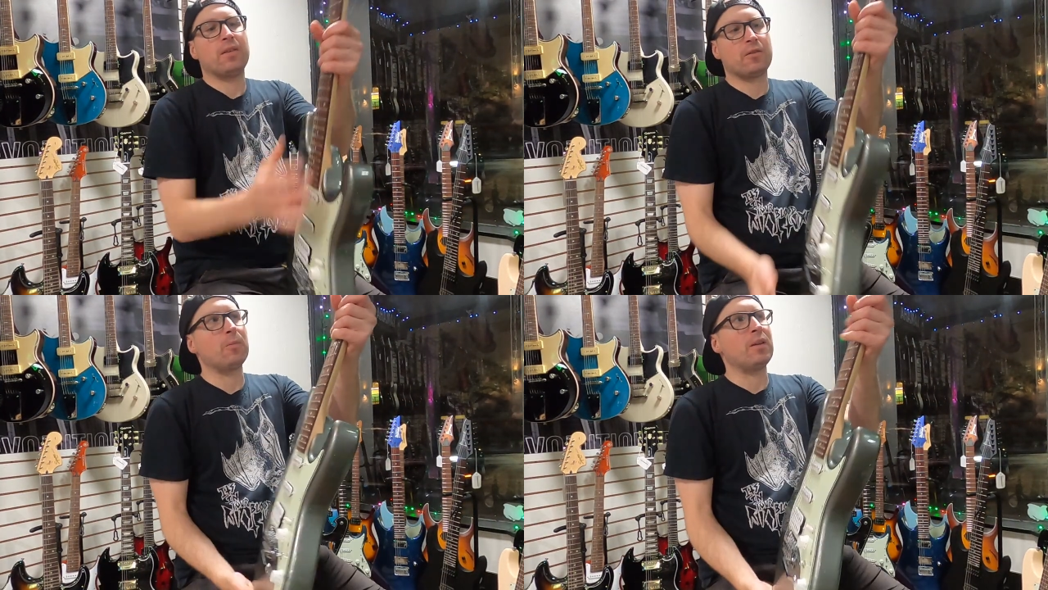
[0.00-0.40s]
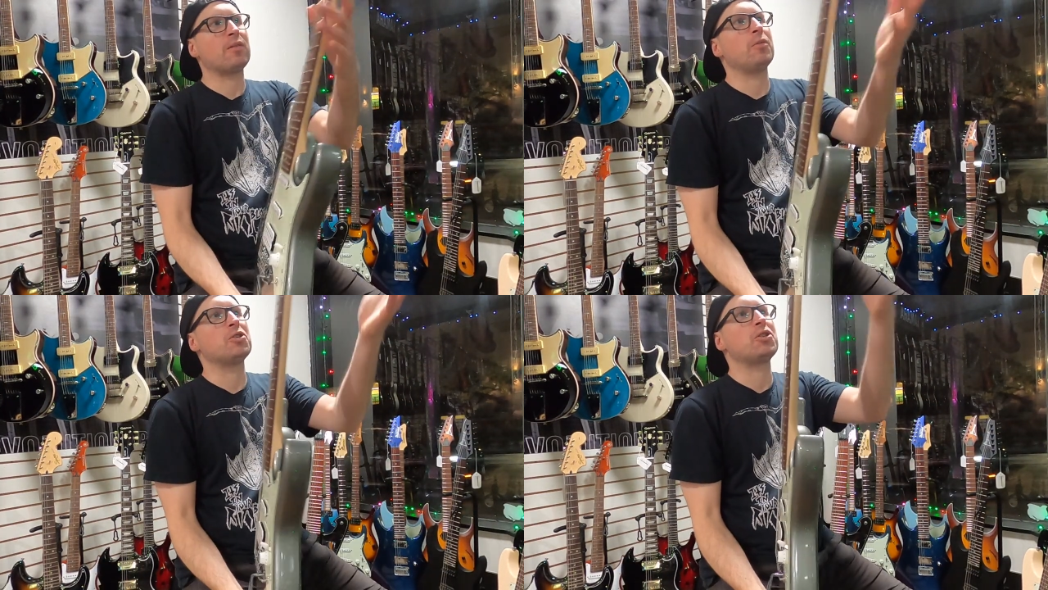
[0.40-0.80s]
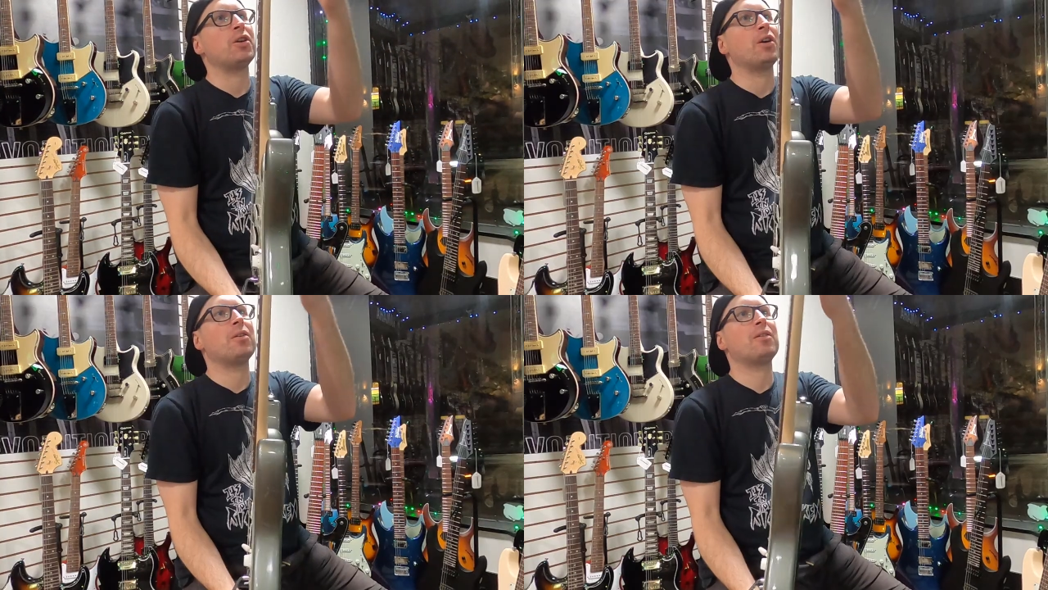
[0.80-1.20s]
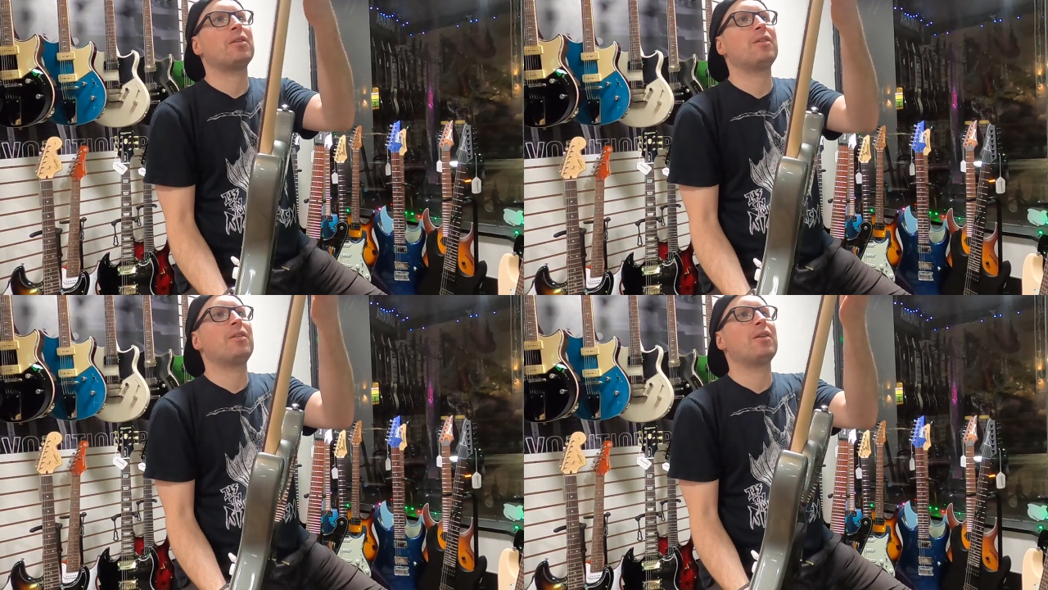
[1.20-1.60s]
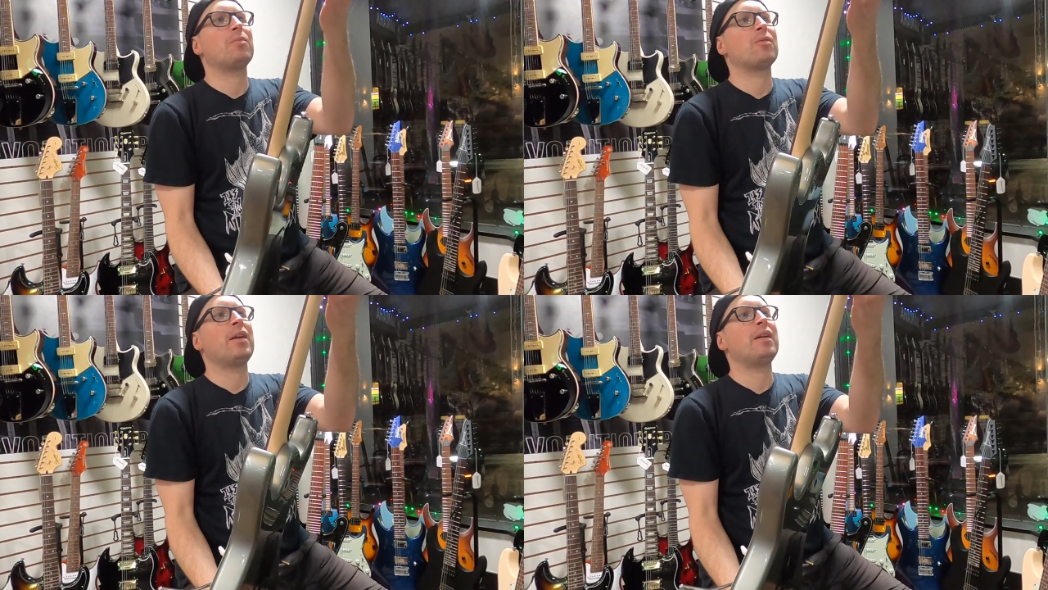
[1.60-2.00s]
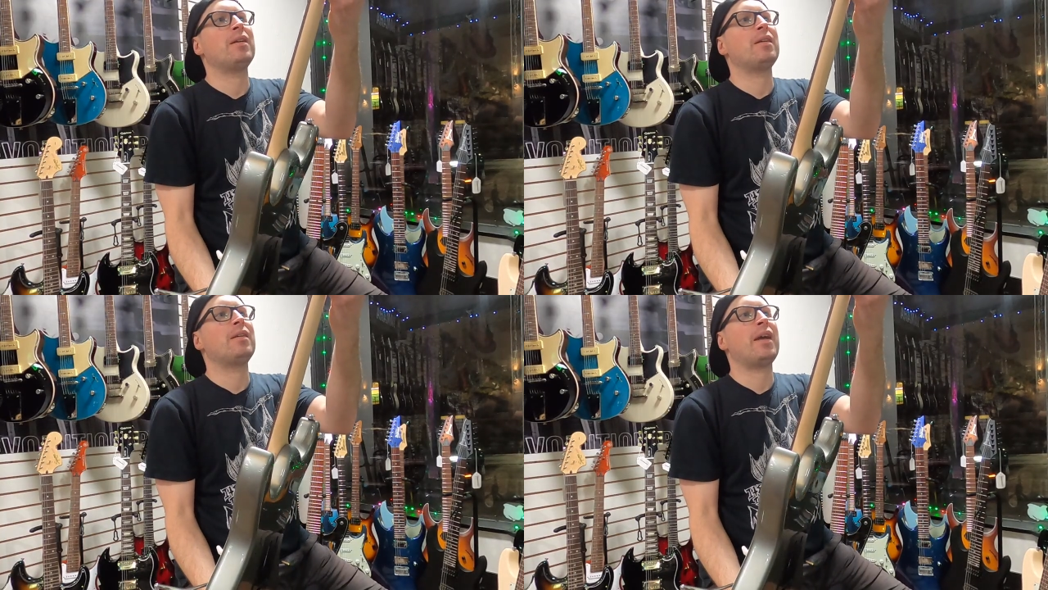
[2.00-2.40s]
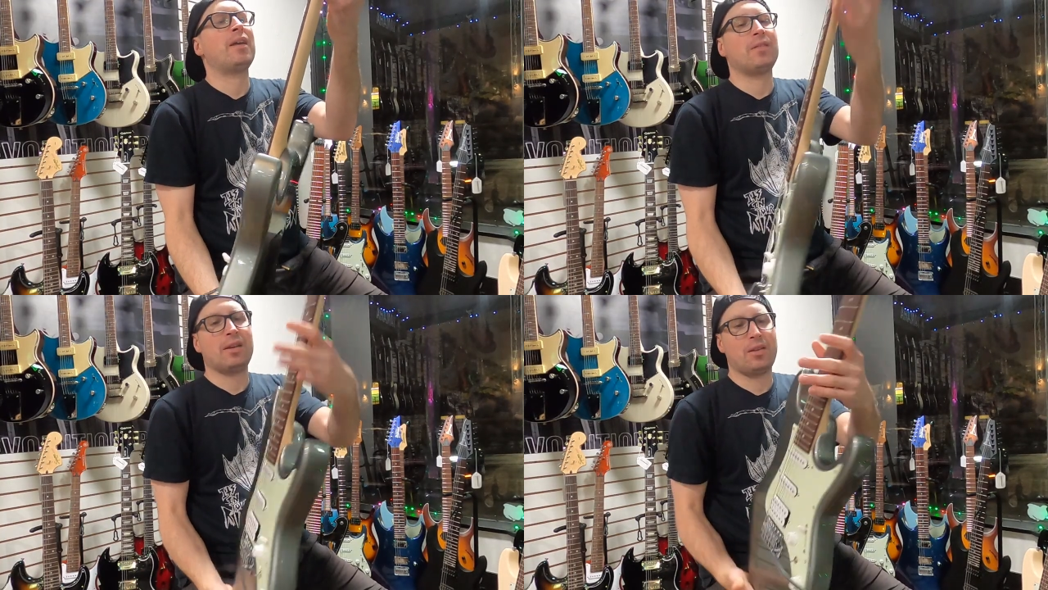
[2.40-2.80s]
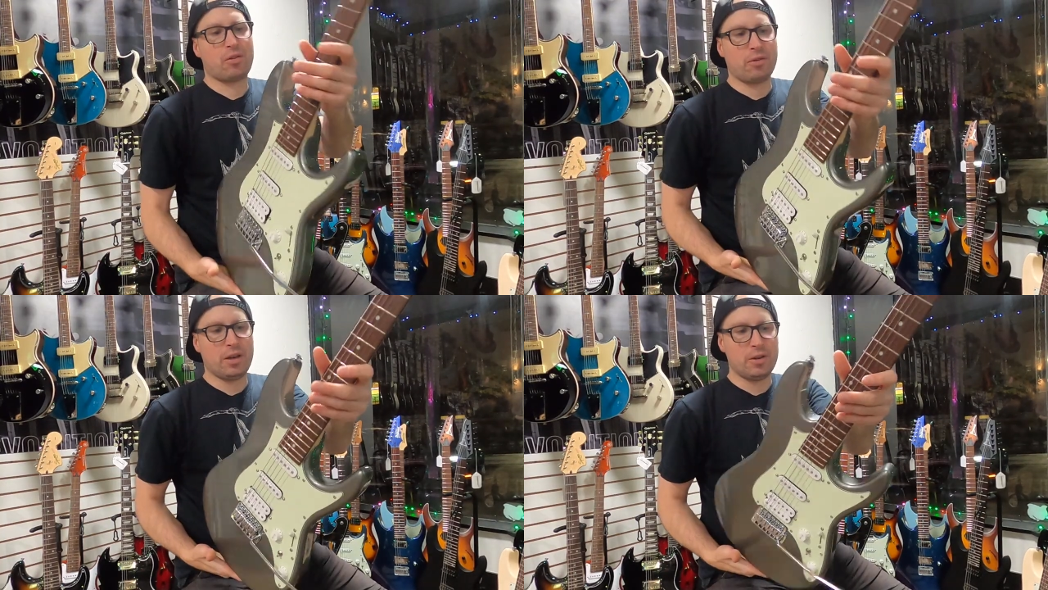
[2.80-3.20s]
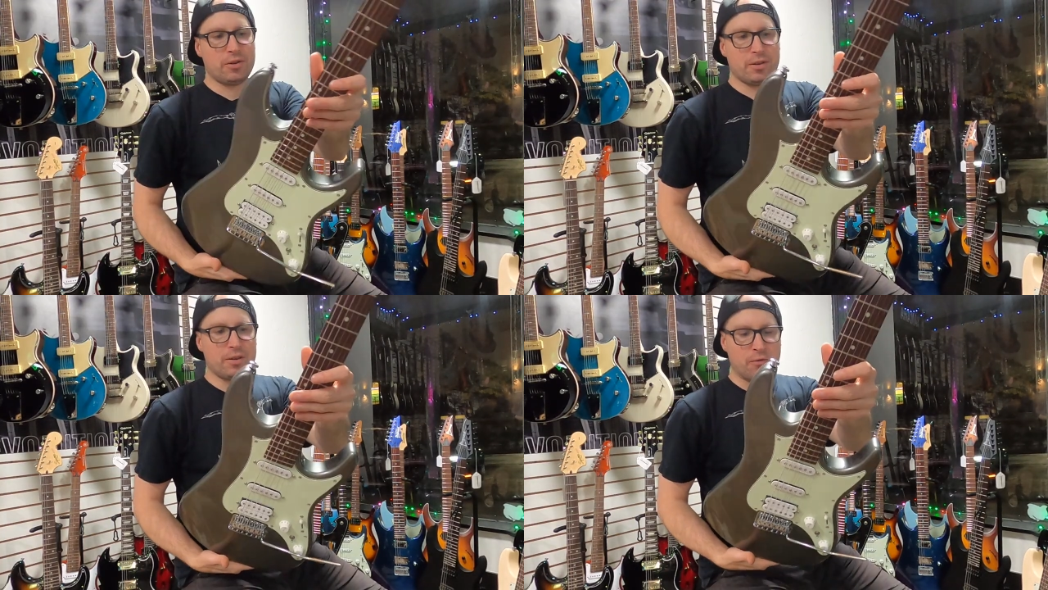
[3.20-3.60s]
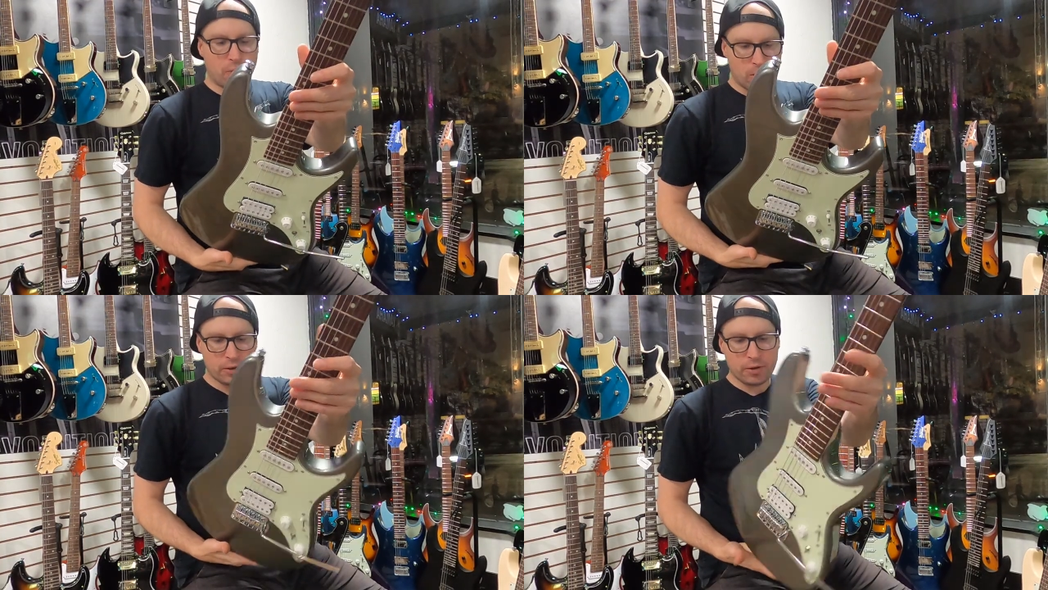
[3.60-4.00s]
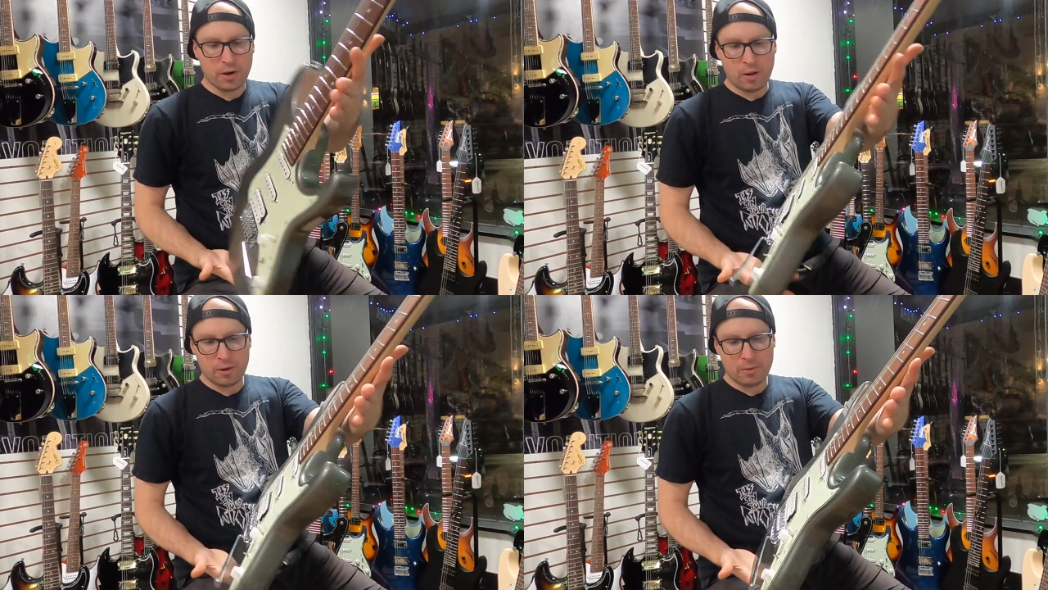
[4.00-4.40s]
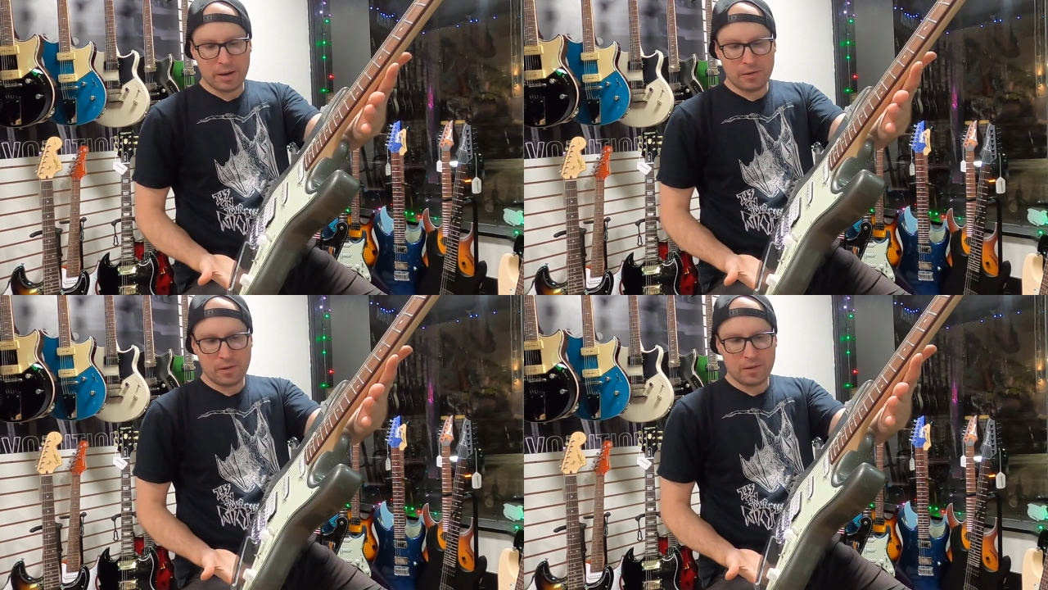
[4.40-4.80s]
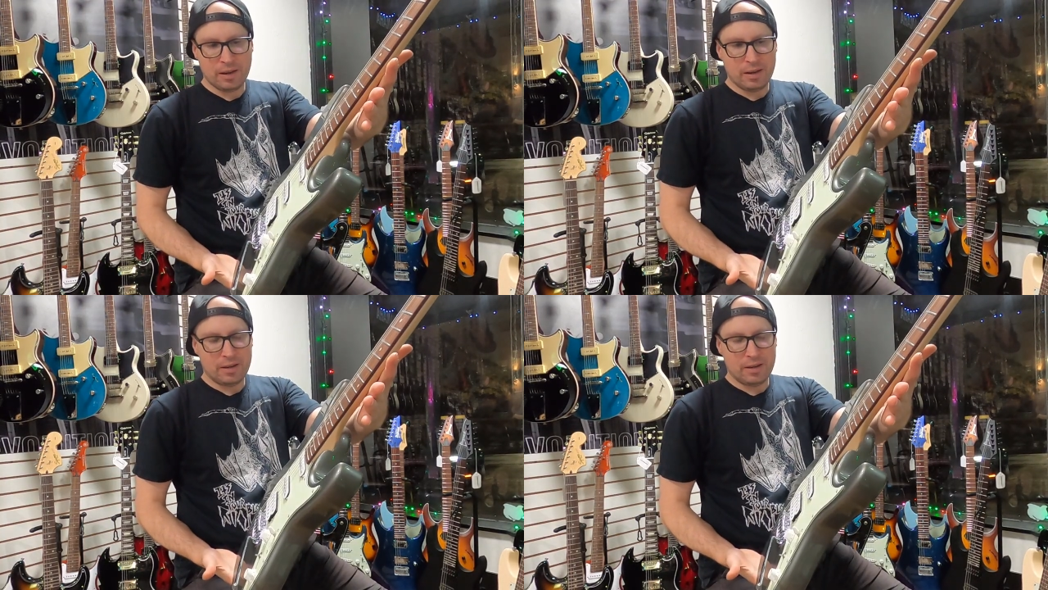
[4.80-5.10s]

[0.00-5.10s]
of instruments, which come right in at the $300 to $400 range.